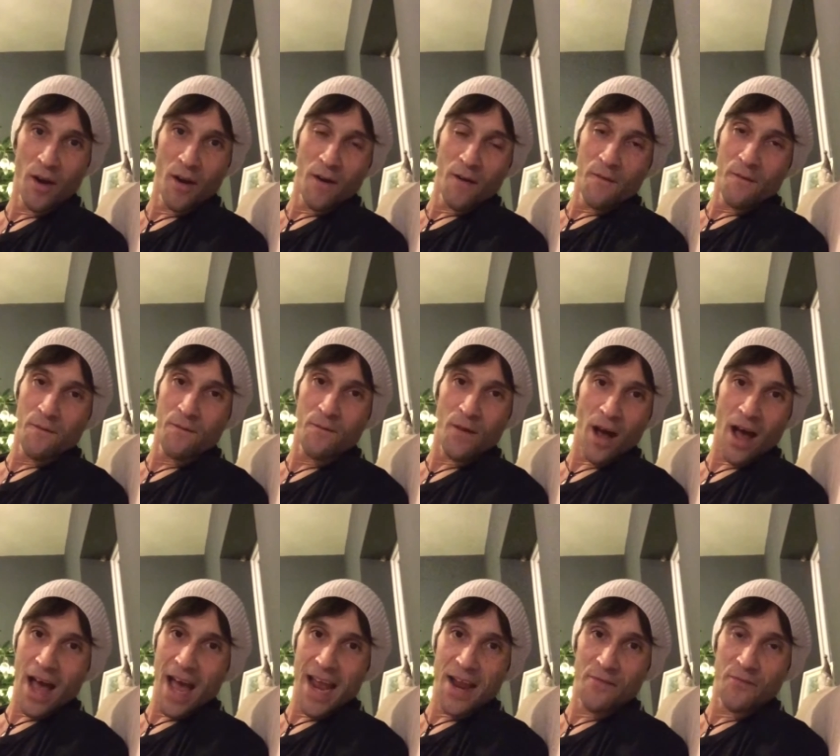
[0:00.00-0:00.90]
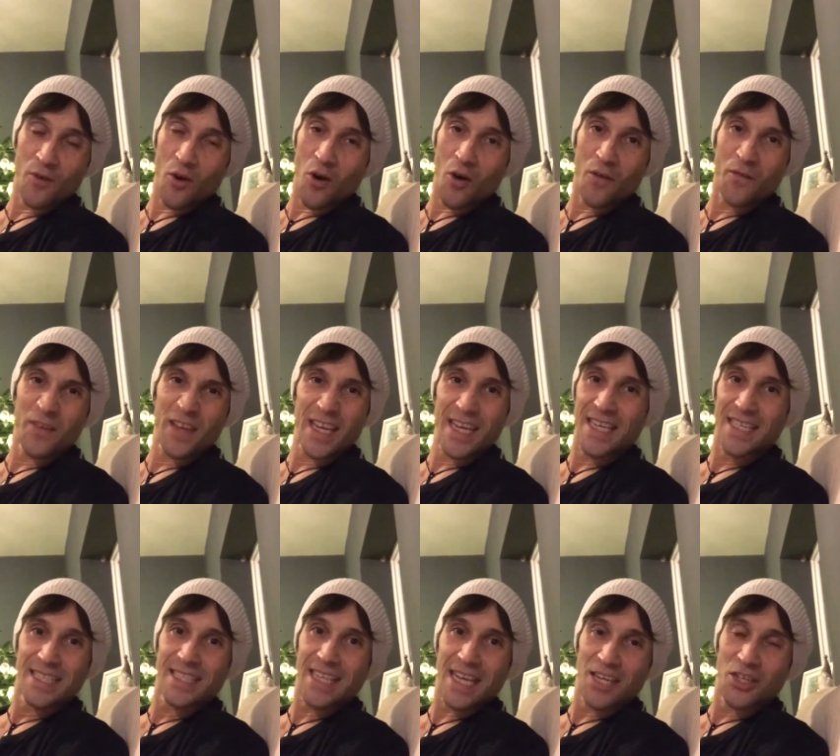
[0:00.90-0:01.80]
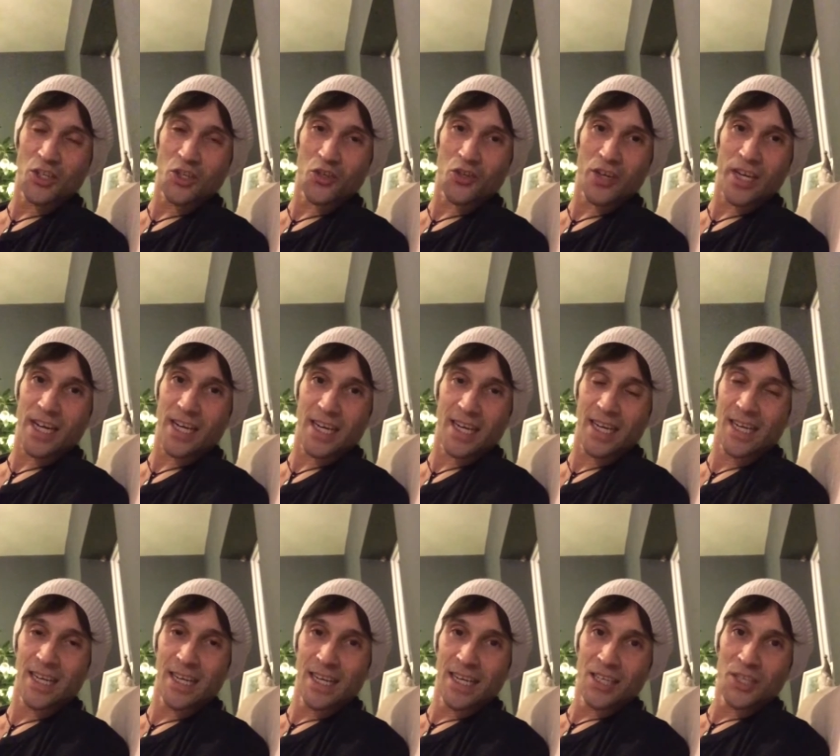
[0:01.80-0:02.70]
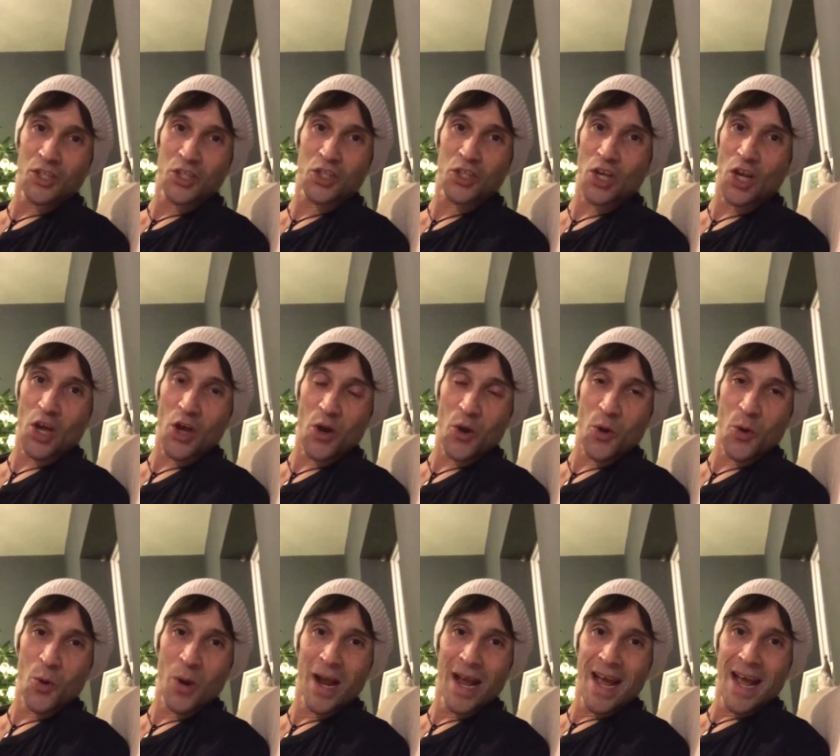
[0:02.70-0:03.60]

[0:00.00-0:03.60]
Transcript: 5 of eccentric slow,